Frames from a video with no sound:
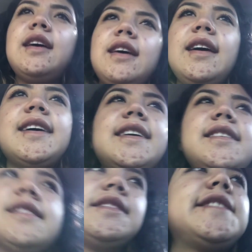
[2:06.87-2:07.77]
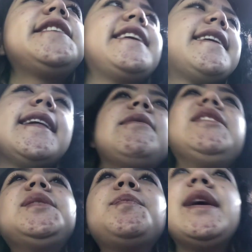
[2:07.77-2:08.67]
Hey guys, so yeah, that
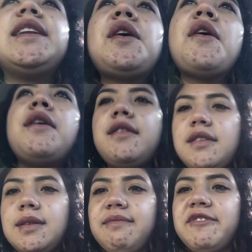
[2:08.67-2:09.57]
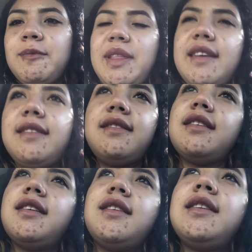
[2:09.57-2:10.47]
was Main Hall. I'm filming this
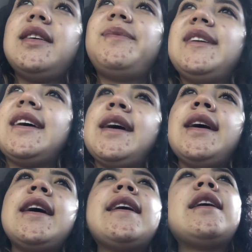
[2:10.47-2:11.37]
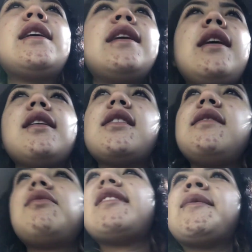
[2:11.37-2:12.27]
on a different day because
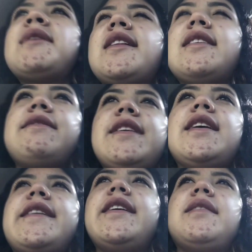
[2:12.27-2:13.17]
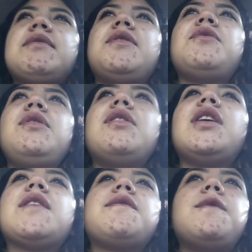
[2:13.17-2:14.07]
I went last night and it was too dark
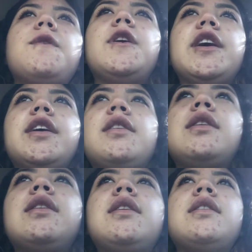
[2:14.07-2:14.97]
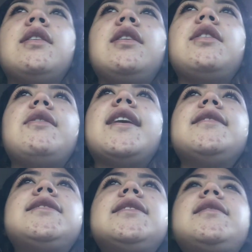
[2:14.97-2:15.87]
for you guys
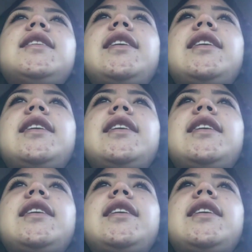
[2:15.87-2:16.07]
to see,